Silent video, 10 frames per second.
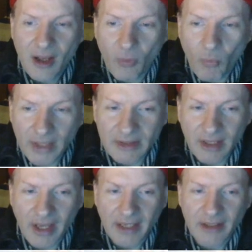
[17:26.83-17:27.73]
One
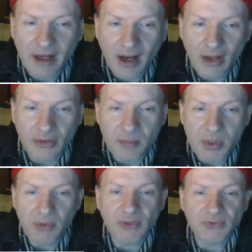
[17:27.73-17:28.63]
line, "other
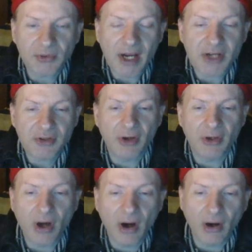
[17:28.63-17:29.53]
beauties crash their
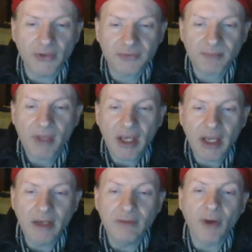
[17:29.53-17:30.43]
cars,"
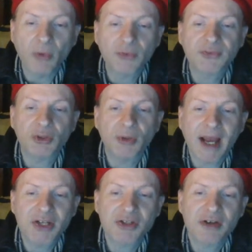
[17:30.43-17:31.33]
invokes
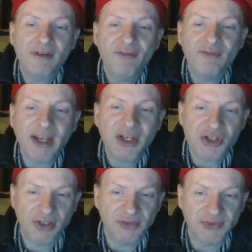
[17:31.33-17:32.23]
crash
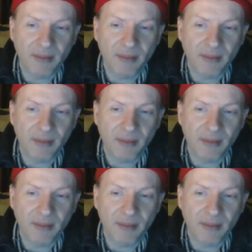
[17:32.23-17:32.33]
fetishism.